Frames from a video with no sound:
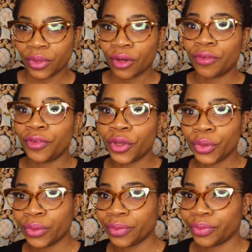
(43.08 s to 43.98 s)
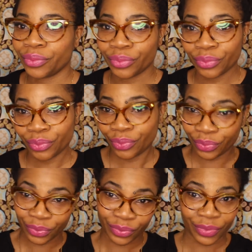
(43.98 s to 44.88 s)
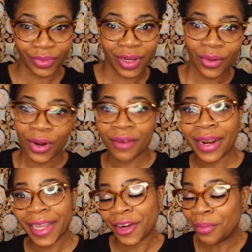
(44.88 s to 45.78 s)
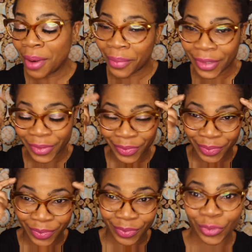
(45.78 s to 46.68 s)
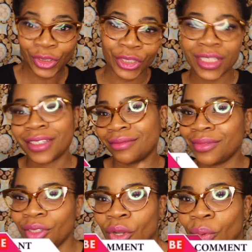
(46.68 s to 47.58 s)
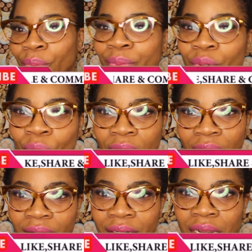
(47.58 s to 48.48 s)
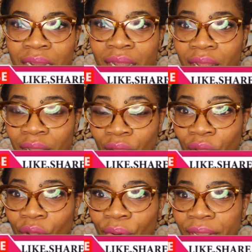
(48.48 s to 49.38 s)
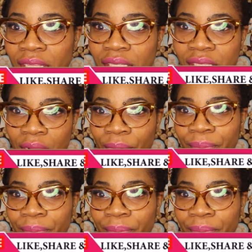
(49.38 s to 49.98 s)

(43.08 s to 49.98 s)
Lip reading: a few, whatever I can remember, just no while on. Okay, so